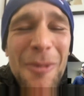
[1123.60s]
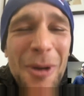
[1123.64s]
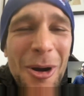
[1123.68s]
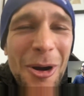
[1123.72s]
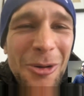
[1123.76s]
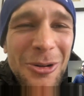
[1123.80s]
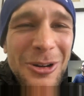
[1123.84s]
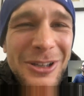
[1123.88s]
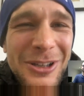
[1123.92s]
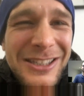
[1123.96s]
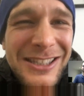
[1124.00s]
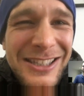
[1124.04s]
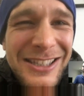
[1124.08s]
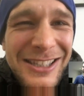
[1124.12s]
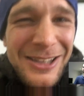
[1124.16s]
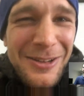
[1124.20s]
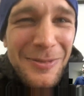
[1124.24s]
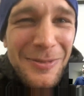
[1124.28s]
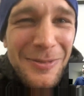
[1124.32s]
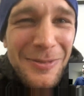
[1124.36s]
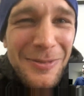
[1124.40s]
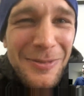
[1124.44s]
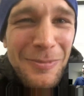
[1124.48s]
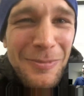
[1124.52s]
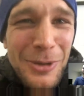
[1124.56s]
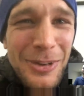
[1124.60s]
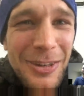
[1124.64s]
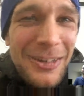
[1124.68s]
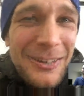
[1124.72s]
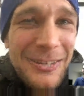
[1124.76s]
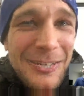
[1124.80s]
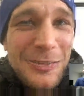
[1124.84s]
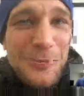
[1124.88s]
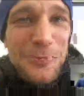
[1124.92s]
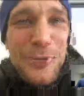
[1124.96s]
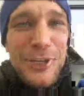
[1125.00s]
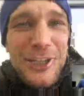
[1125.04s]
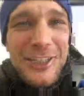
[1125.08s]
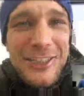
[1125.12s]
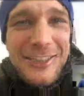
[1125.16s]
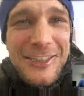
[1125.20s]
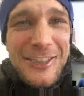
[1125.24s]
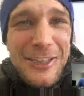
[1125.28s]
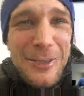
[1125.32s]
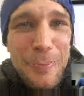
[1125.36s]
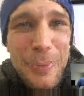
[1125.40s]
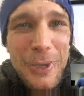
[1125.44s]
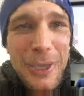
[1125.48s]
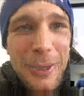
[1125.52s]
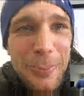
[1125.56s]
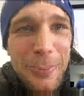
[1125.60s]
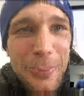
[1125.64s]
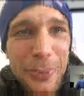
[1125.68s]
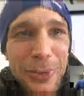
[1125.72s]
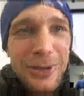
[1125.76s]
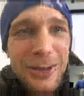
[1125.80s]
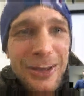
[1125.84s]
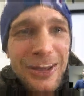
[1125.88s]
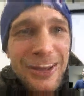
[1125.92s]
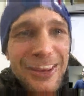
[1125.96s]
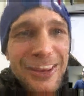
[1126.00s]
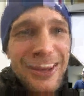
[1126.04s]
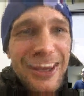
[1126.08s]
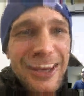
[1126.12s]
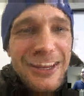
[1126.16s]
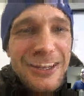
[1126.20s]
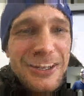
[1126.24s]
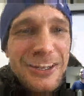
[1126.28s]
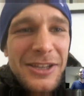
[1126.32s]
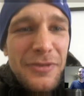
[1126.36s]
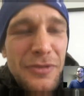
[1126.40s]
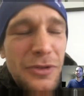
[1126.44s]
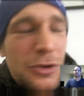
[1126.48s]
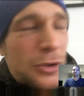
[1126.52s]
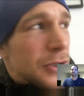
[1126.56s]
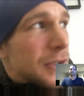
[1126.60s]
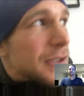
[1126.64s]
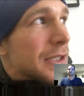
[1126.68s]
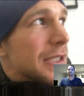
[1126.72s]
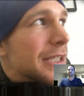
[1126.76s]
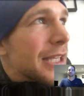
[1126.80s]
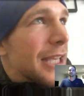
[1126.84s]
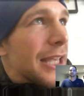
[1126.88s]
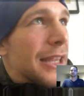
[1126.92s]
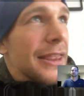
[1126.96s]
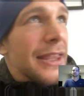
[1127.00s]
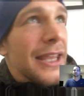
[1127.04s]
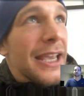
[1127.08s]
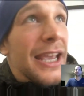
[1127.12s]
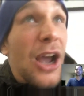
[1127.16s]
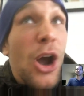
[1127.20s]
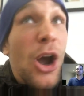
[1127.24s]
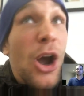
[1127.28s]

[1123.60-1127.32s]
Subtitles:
always a little bit like this when I see people in the interviews, and then they're